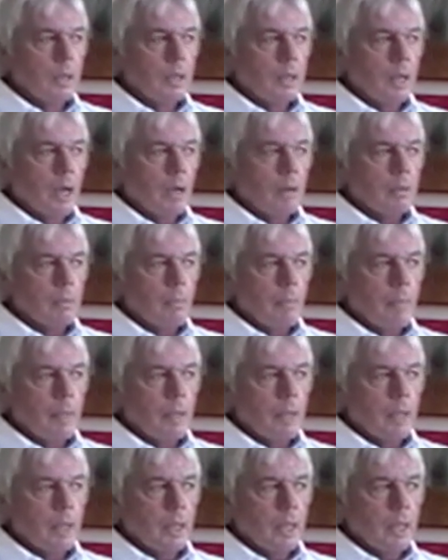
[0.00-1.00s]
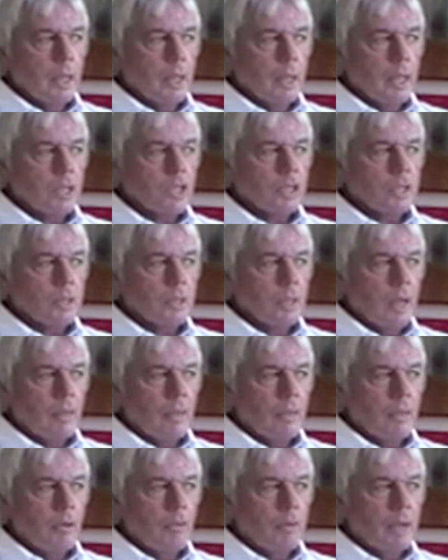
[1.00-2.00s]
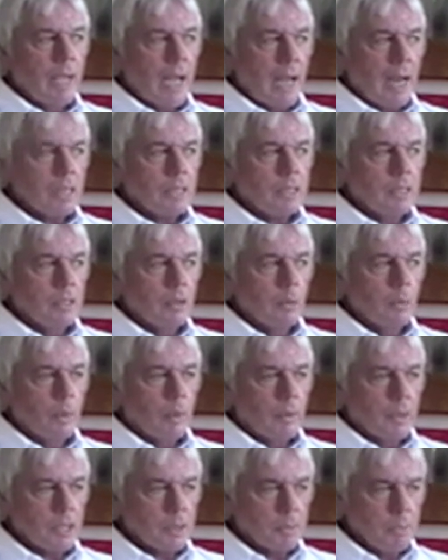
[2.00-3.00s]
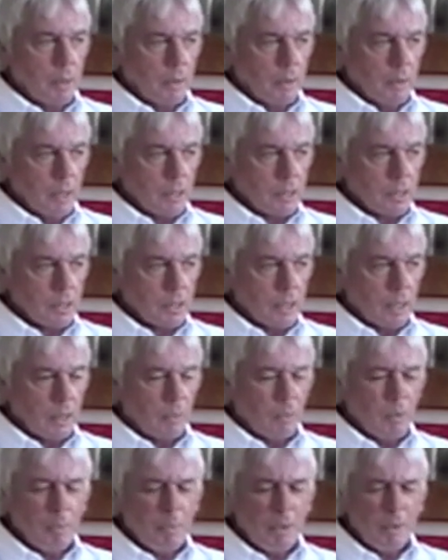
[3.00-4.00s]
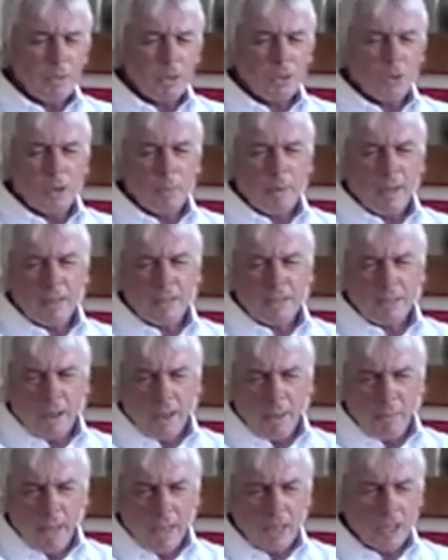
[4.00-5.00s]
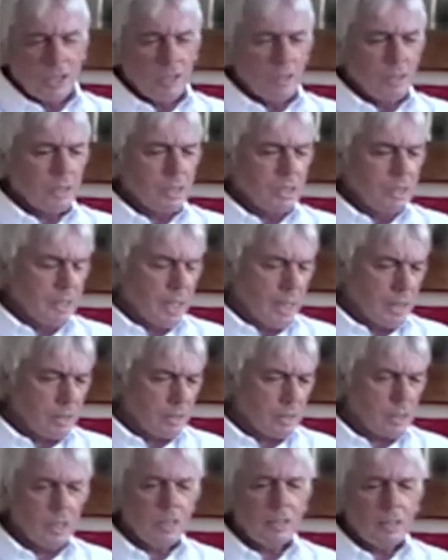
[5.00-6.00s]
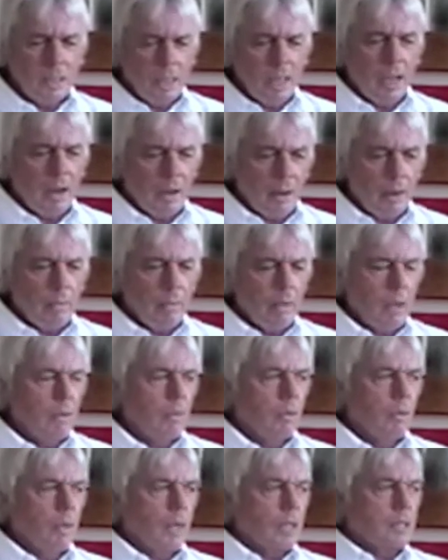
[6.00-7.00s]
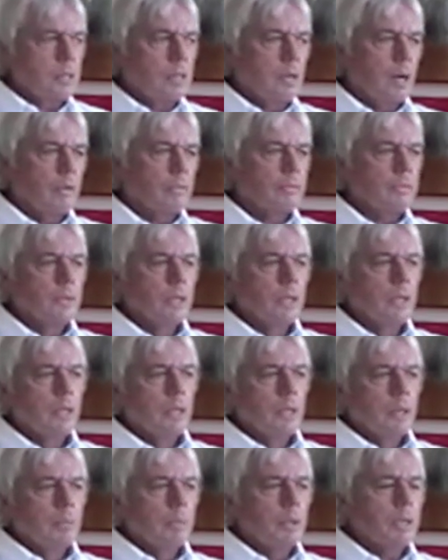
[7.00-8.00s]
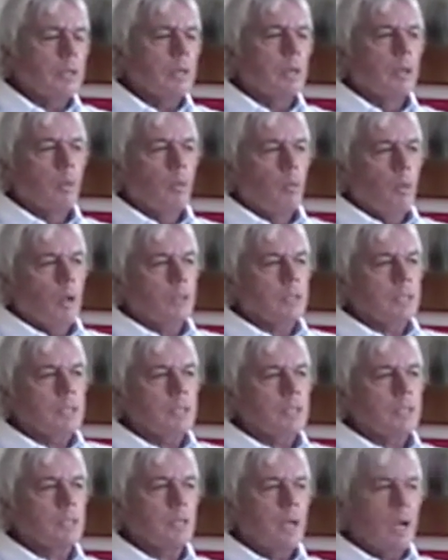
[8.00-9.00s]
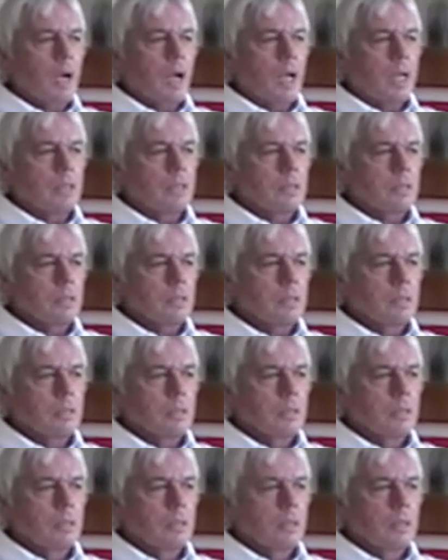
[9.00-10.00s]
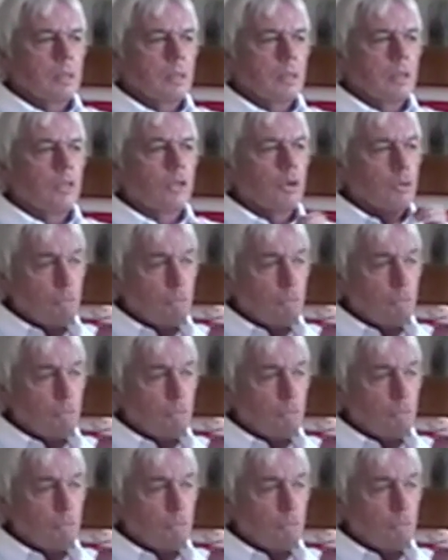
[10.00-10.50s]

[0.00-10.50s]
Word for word: Now, it's the reality that we're experiencing, and people talk about dimensions and densities and yeah, all that stuff, but what decides the